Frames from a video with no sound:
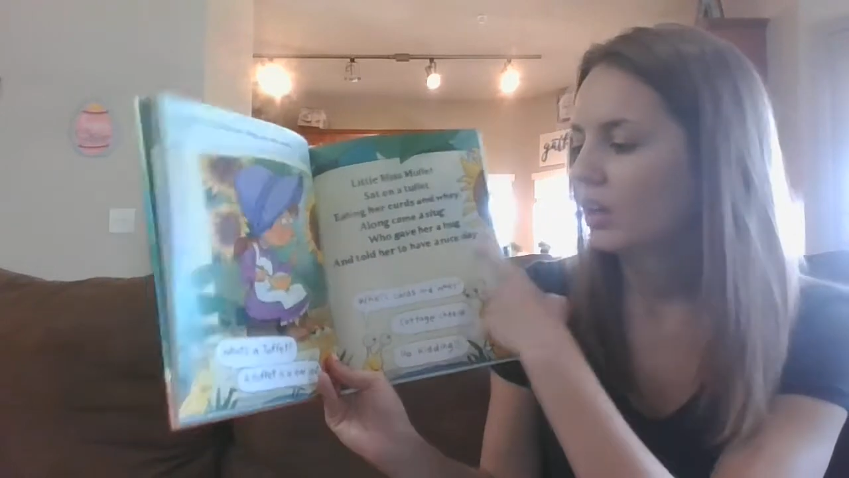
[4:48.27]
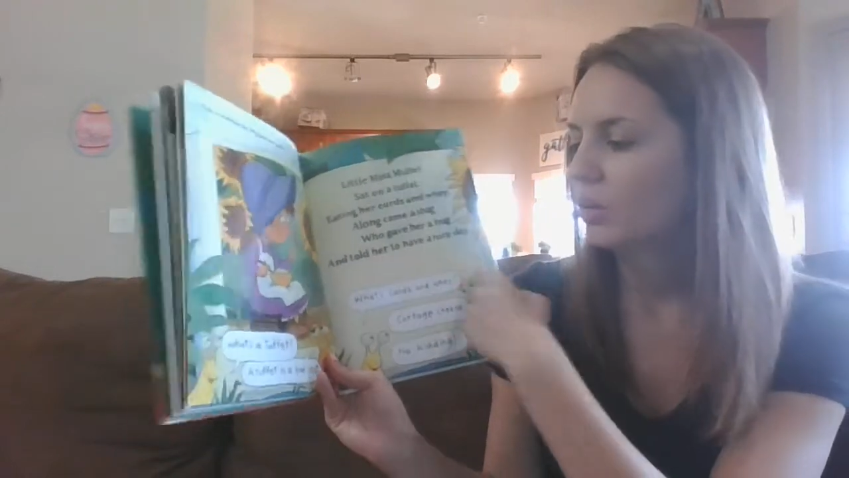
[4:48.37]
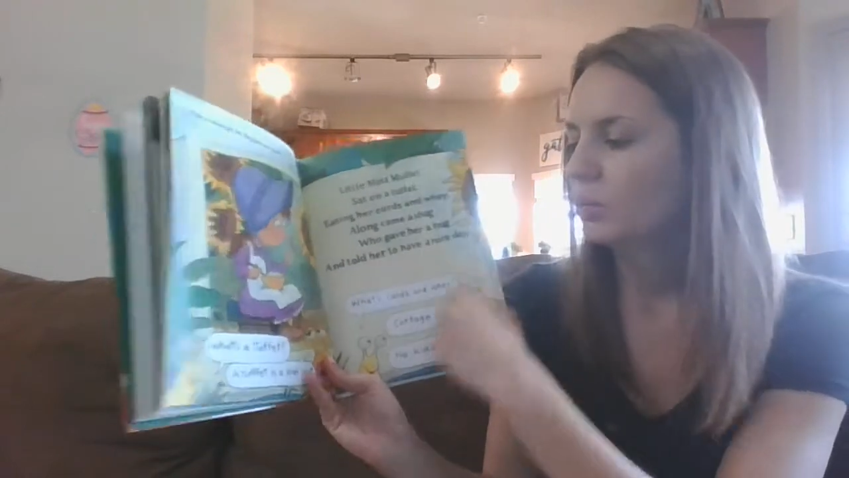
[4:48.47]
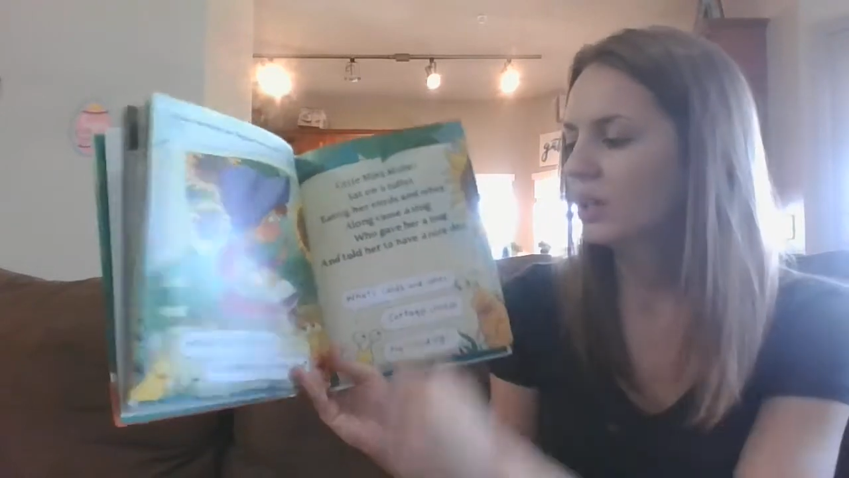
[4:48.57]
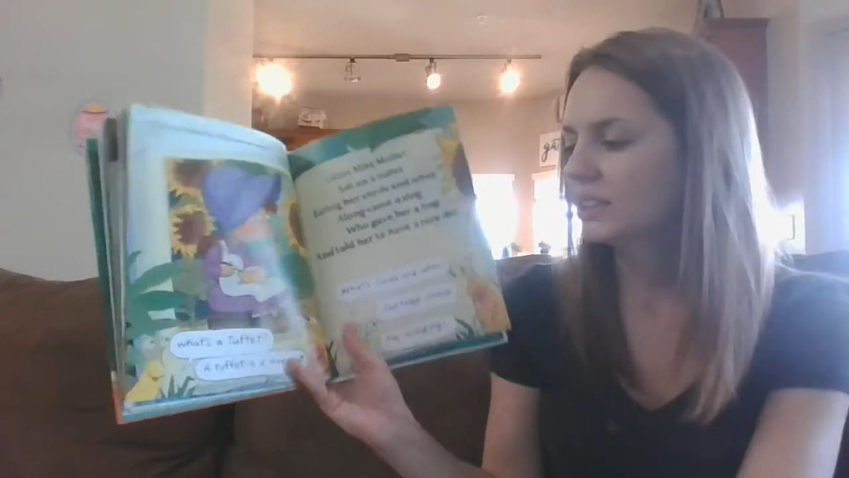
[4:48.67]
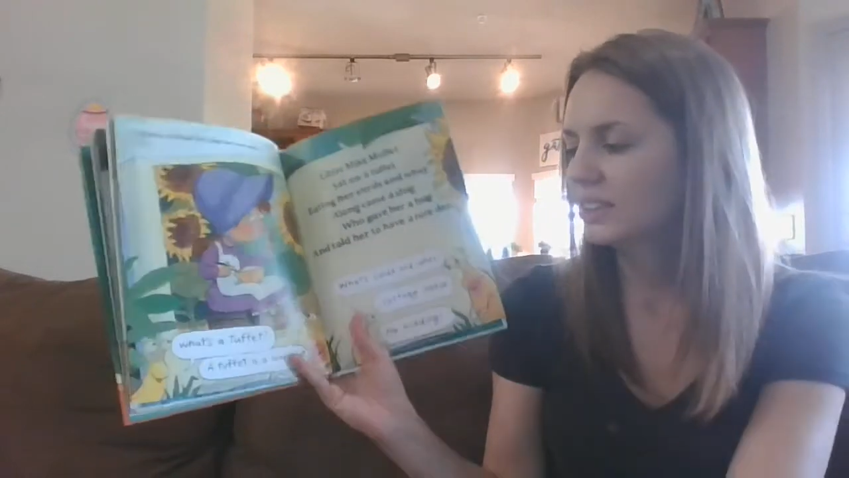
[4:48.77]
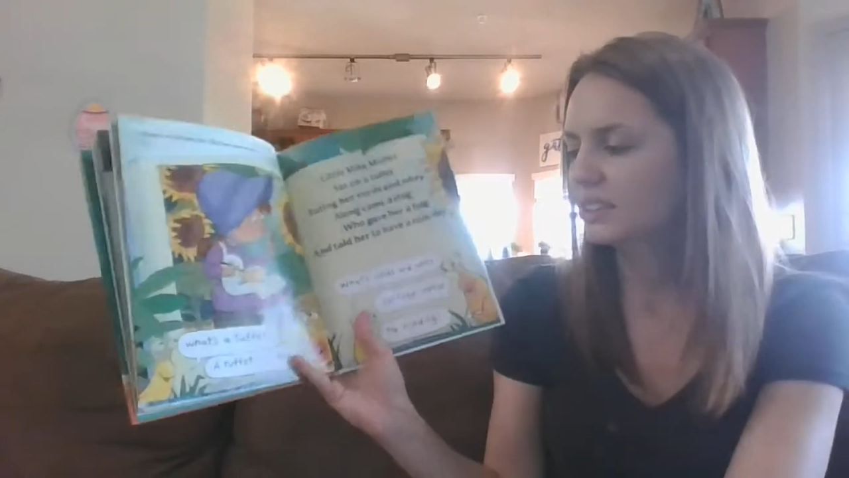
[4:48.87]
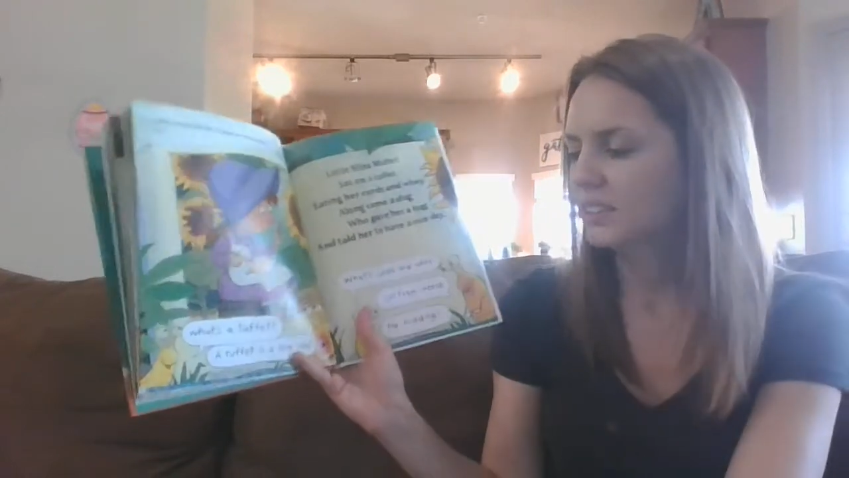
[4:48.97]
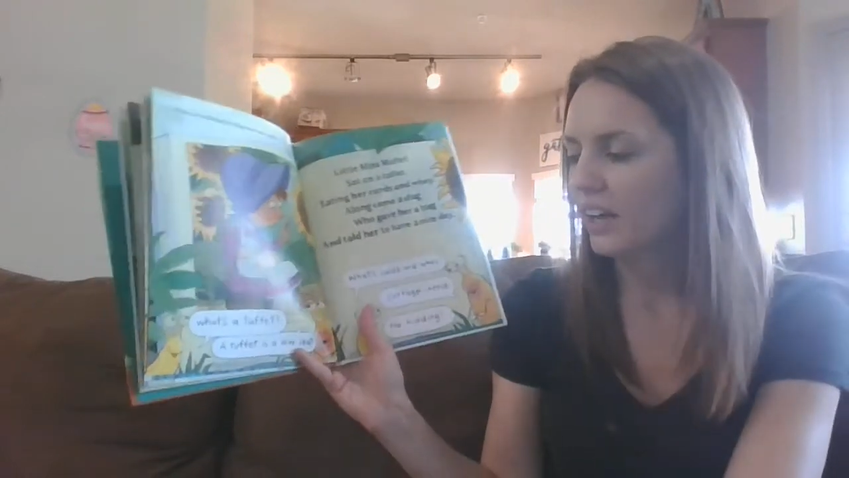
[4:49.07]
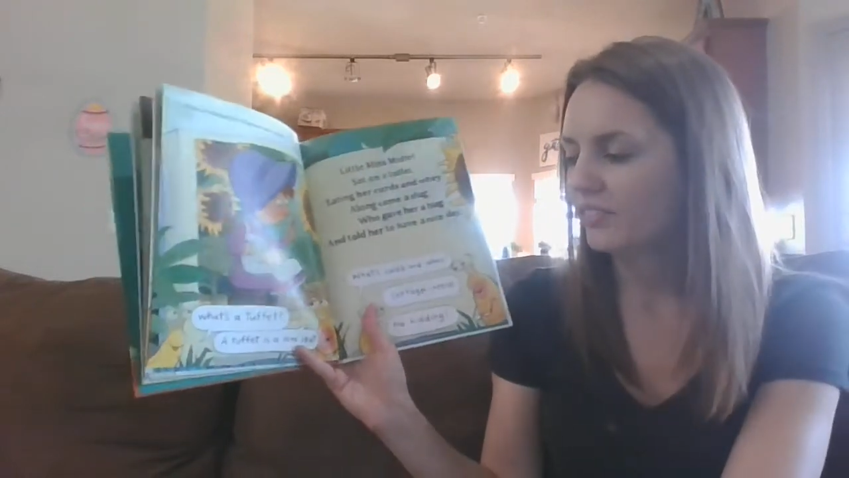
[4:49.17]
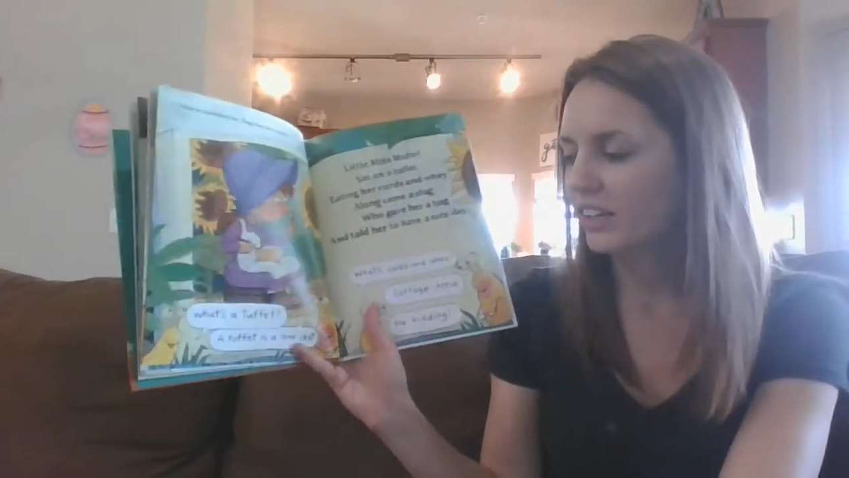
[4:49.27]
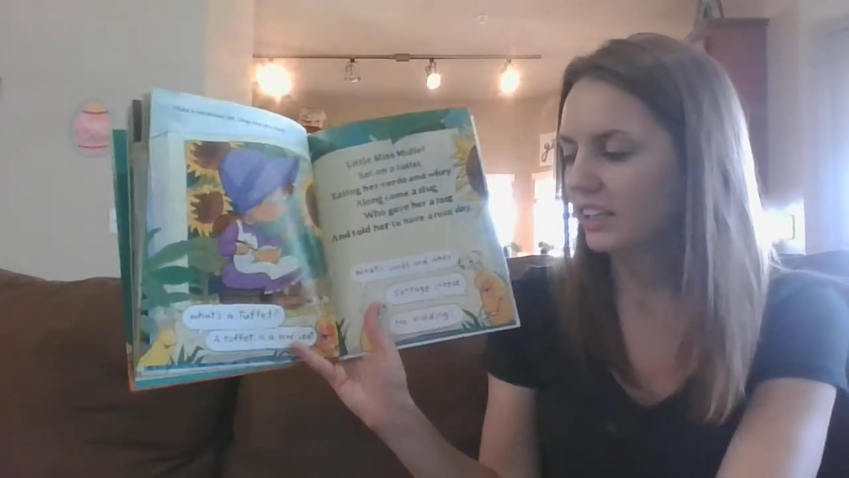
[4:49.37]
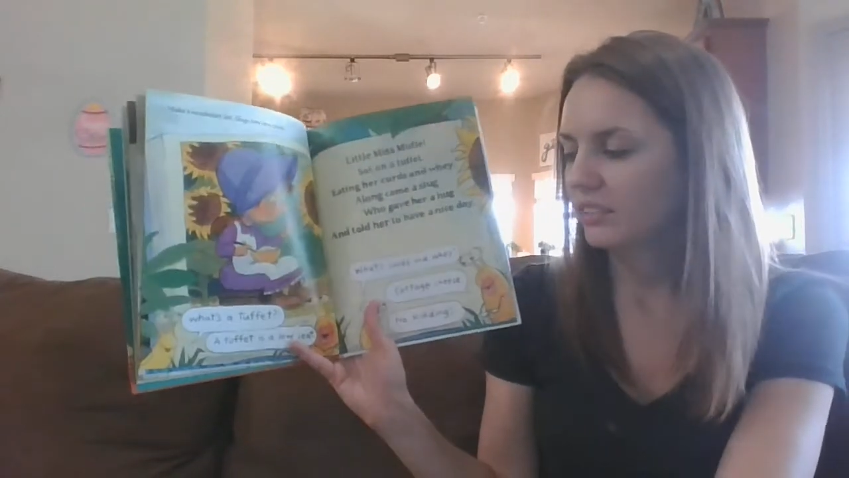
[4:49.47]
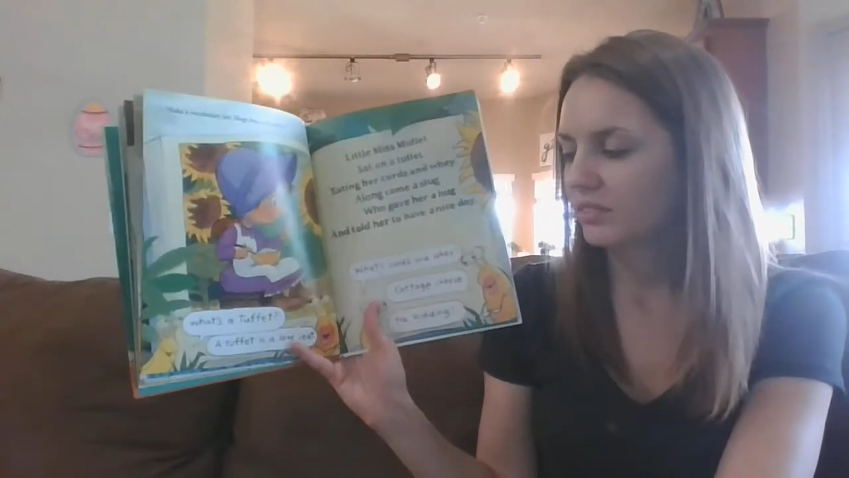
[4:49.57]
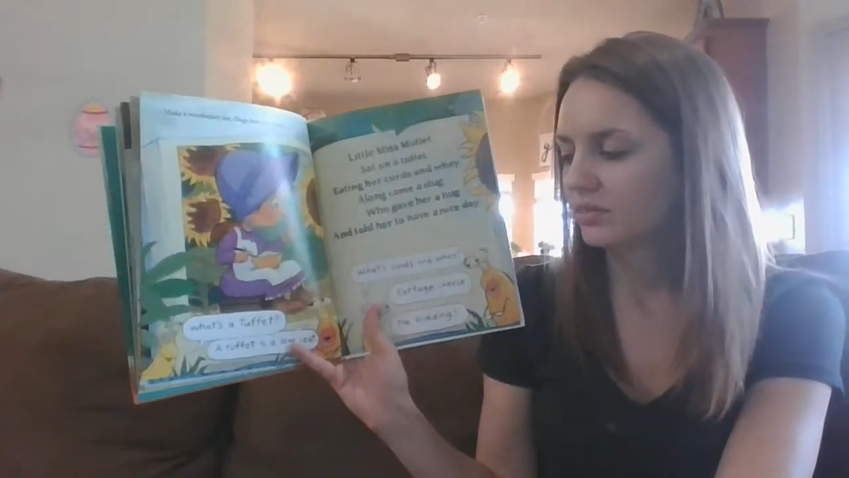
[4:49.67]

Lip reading: What's a tuffet?